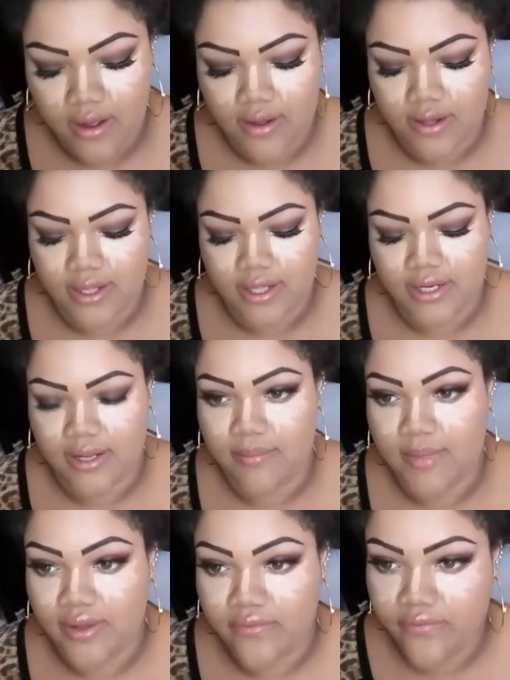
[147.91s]
on
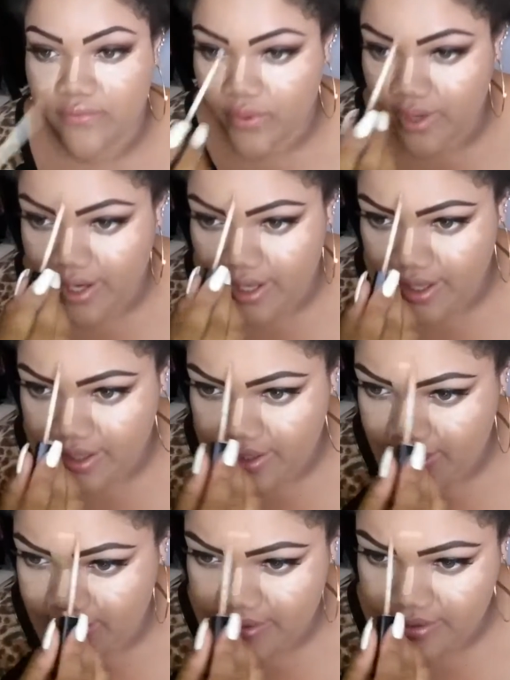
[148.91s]
my
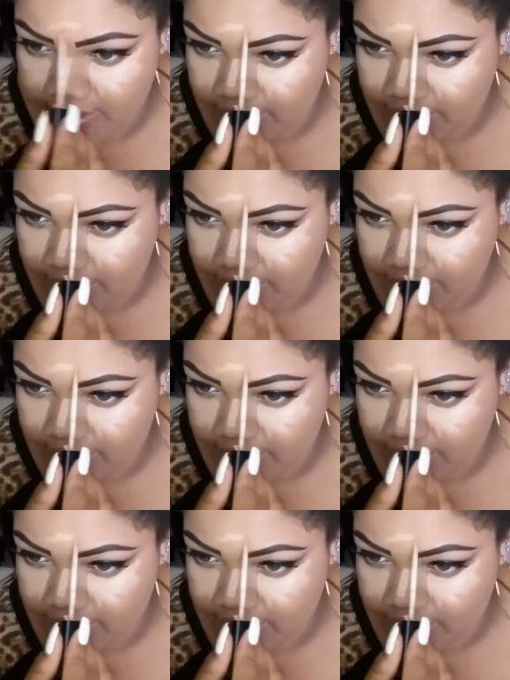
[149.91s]
forehead,